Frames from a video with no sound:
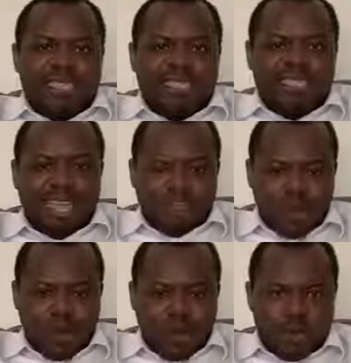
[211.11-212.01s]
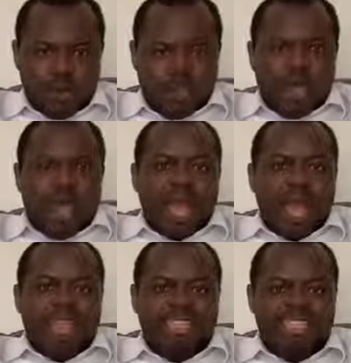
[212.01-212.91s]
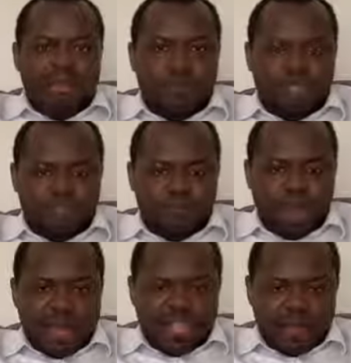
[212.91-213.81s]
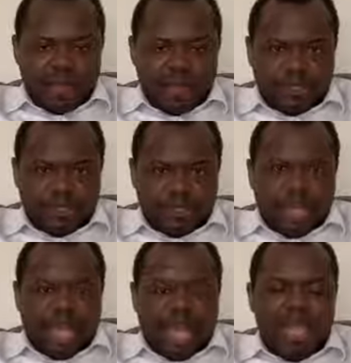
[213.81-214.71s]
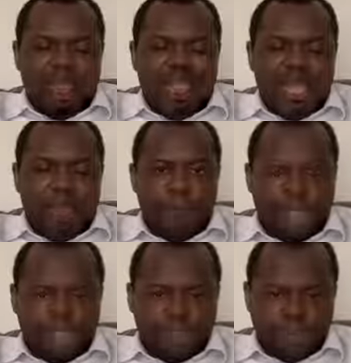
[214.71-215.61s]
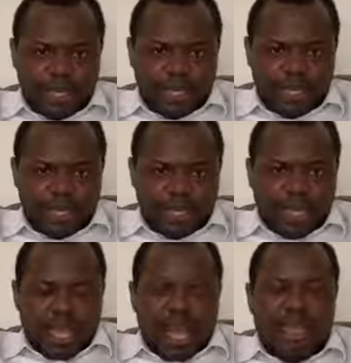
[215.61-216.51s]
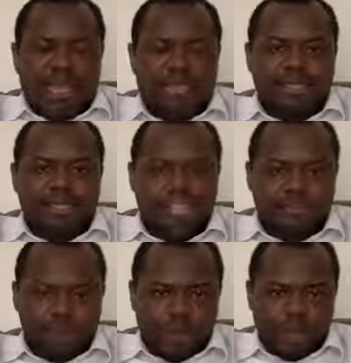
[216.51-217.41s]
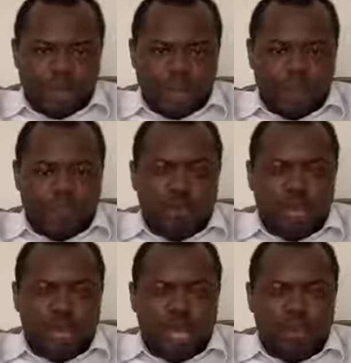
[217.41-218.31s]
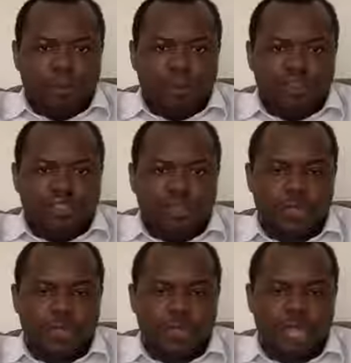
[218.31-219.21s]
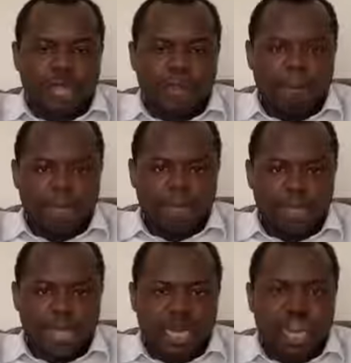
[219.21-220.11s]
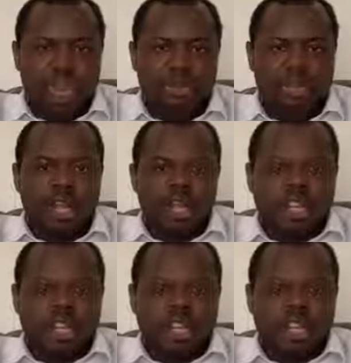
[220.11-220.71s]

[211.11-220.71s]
Sako and his mismanagement and his embezzlement and his thievery of $1.3 million,